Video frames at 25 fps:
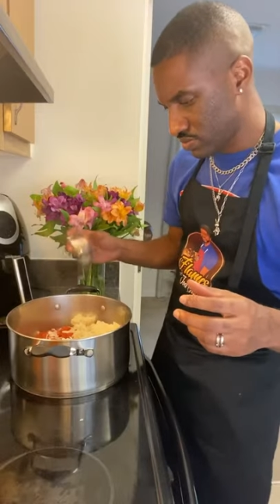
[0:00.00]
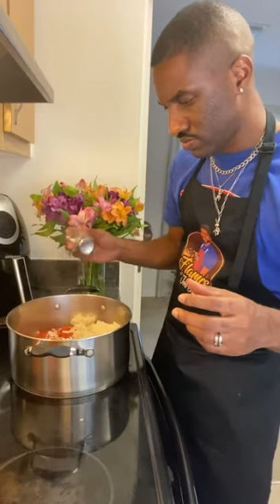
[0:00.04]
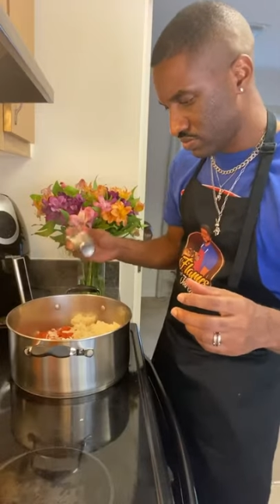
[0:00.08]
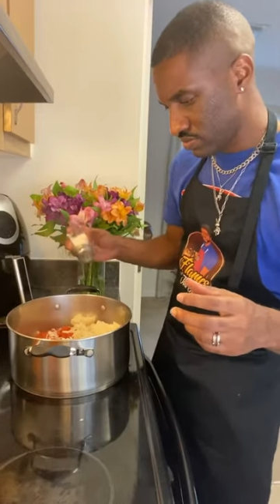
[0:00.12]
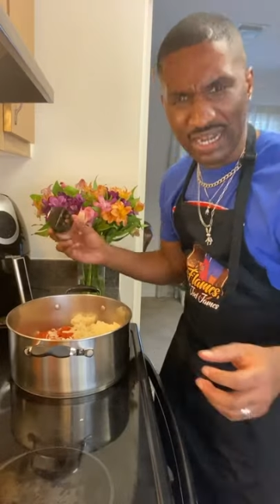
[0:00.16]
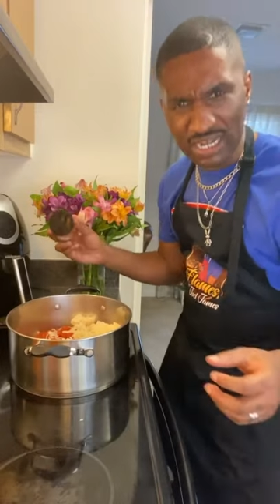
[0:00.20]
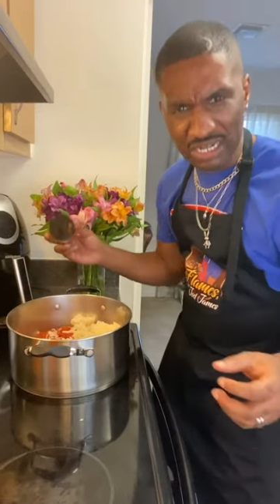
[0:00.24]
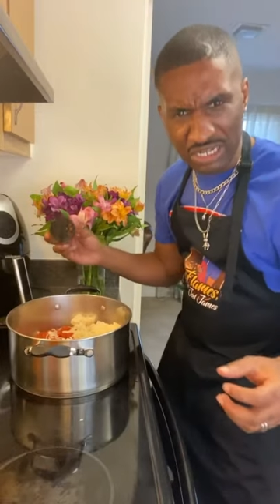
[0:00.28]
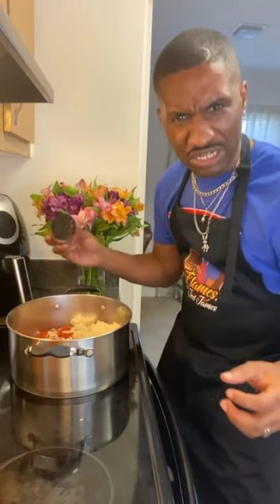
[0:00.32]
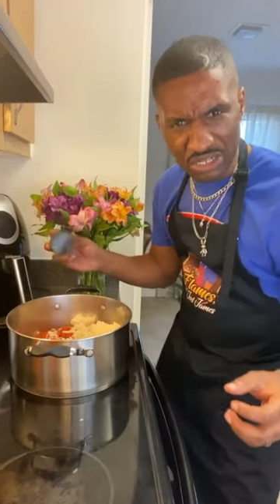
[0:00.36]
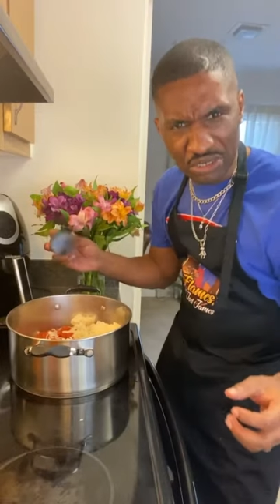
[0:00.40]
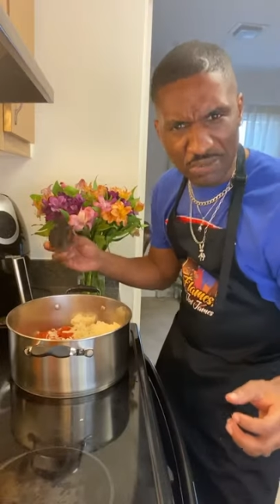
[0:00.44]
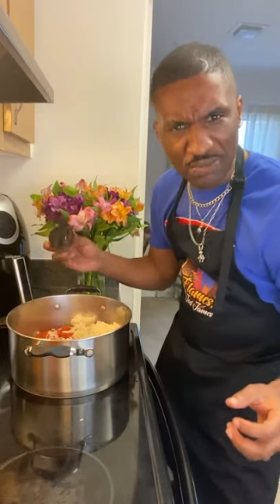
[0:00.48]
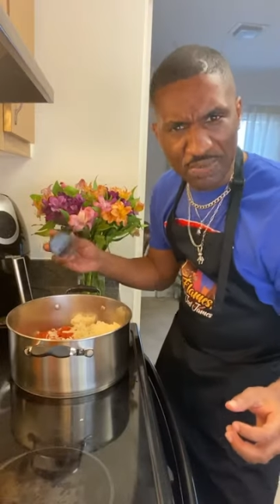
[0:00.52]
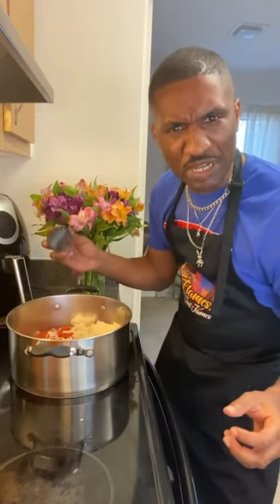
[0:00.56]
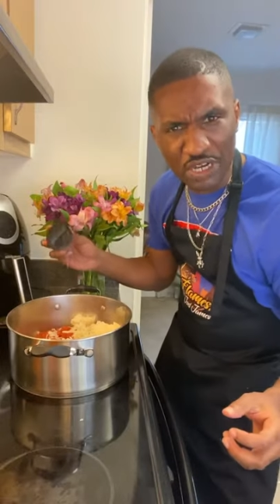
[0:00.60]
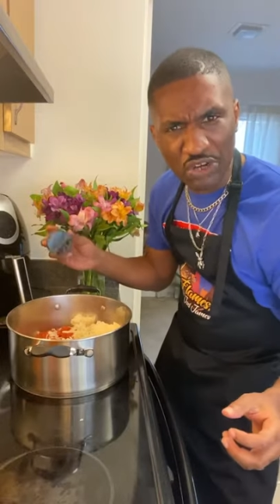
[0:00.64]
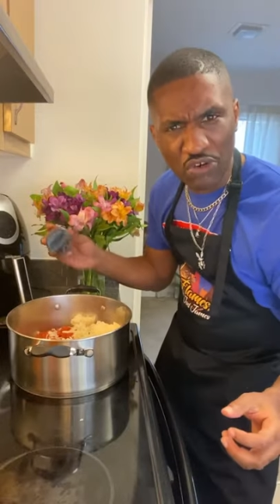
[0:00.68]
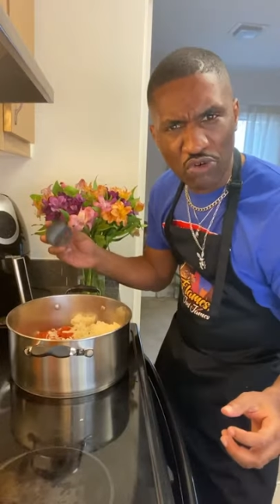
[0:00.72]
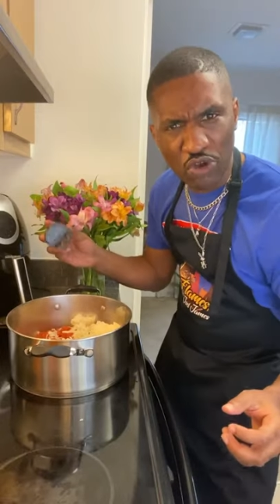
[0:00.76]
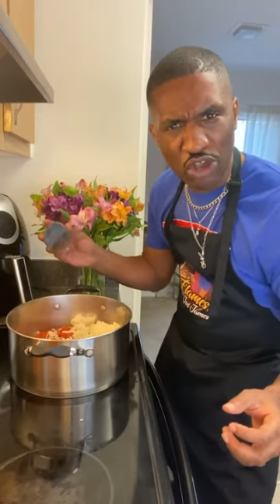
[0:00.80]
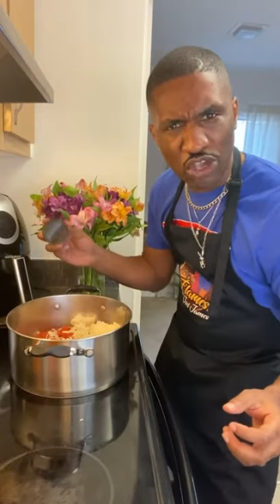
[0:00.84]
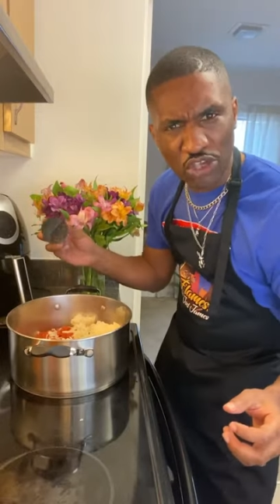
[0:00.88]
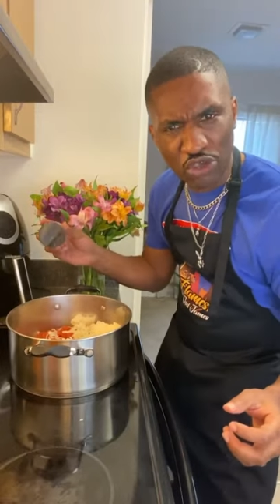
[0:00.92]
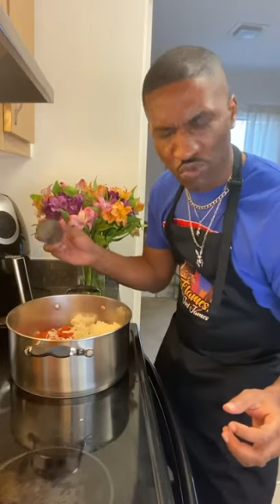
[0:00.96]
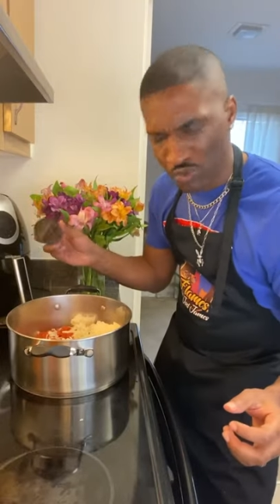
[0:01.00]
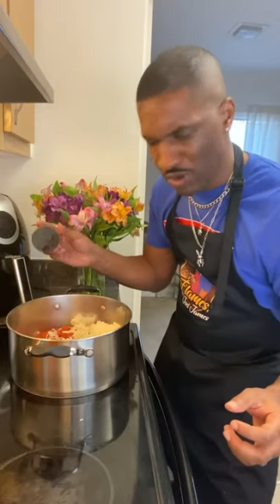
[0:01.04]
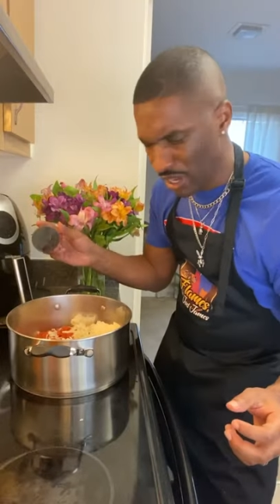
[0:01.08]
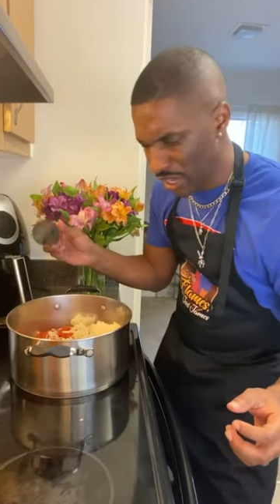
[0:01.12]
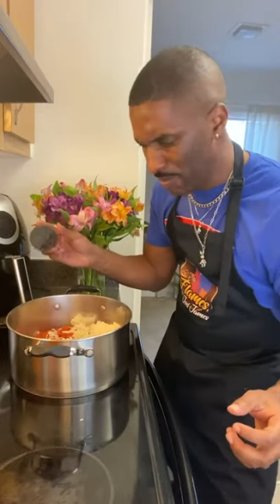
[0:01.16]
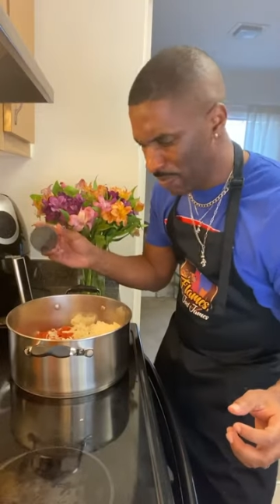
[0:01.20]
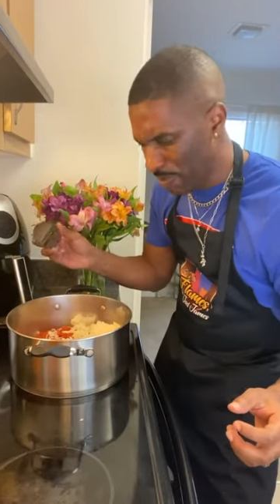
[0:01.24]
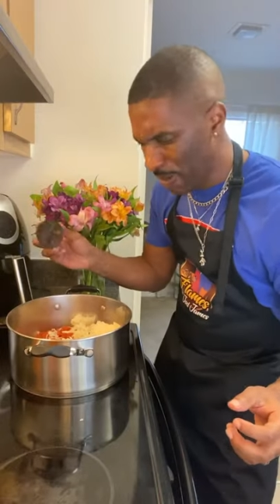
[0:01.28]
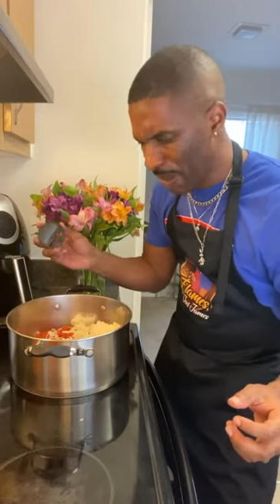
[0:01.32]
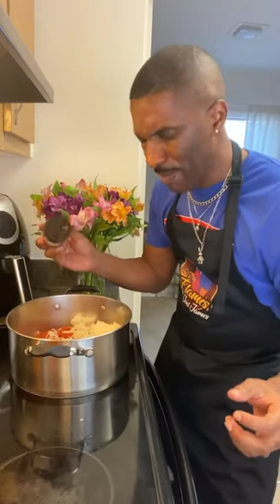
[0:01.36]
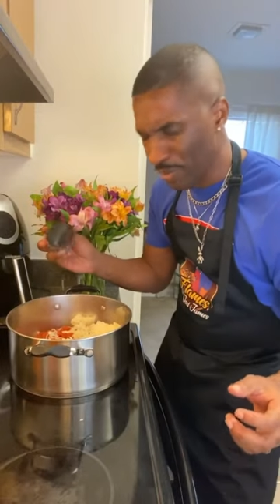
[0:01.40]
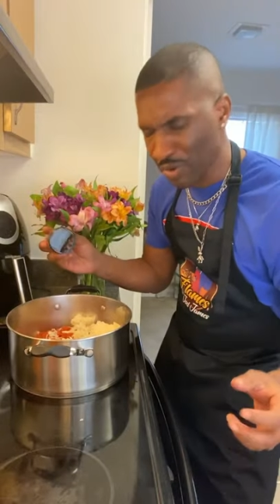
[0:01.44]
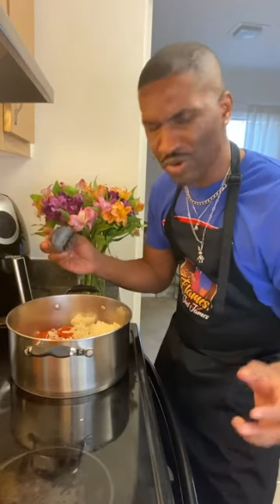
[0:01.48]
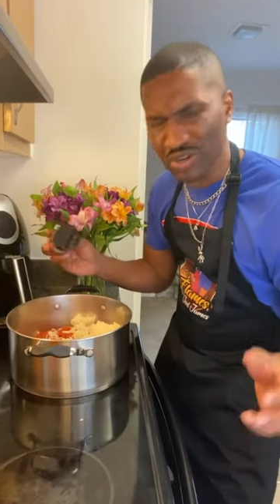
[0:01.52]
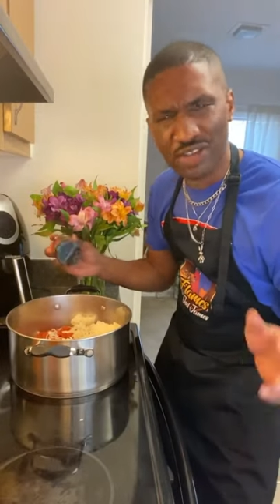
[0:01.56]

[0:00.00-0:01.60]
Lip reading: and a little bit of crushed red pepper,